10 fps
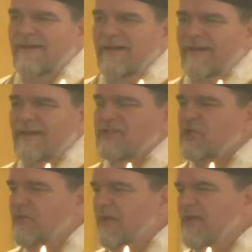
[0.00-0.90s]
And then
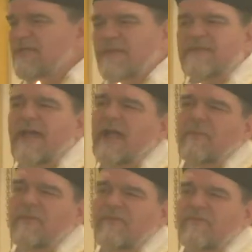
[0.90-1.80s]
a treatise on the
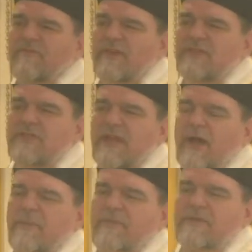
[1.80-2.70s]
sacraments, finishing
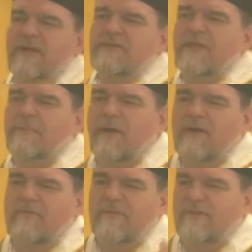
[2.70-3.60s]
out the Tertia
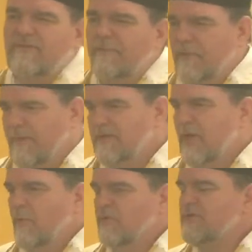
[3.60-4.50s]
Pars and the supplement,
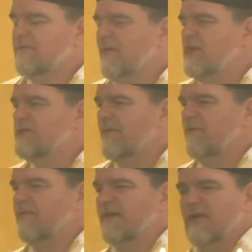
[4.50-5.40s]
which was finished
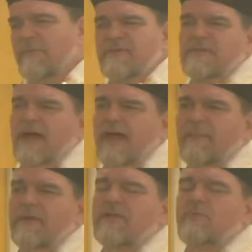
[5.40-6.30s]
after St. Thomas
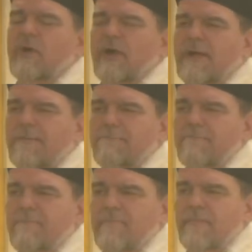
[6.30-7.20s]
died, but his work.
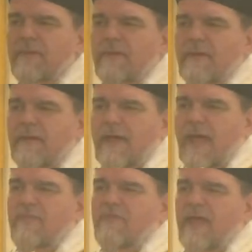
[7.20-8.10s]

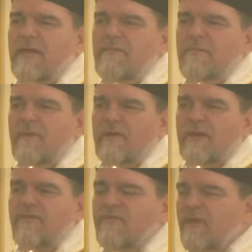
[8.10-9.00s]
And then
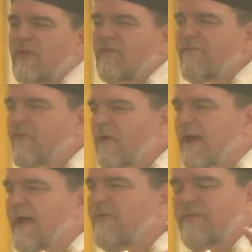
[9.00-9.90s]
consider the four
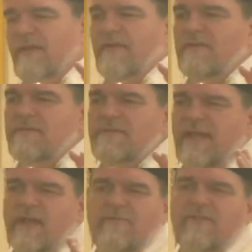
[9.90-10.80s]
last things,
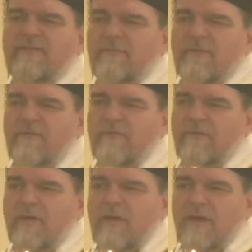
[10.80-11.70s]
De Novissimis,
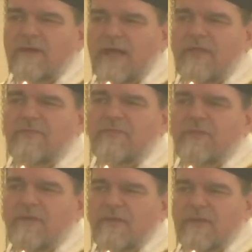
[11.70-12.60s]
death
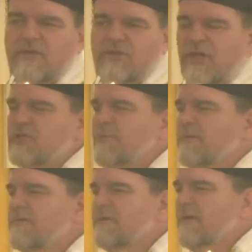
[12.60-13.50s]
and
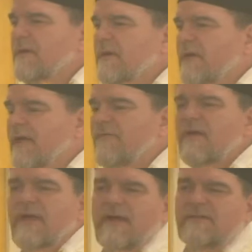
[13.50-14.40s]
judgment and heaven
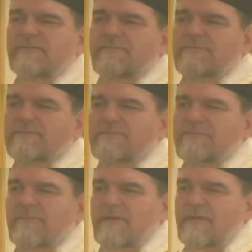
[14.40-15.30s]
and hell
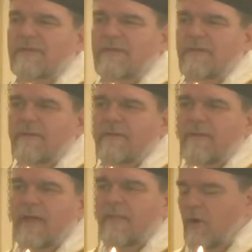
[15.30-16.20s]

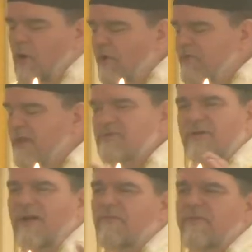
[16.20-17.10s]
and all things
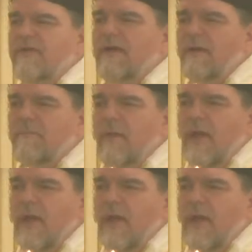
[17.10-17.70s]
are covered there.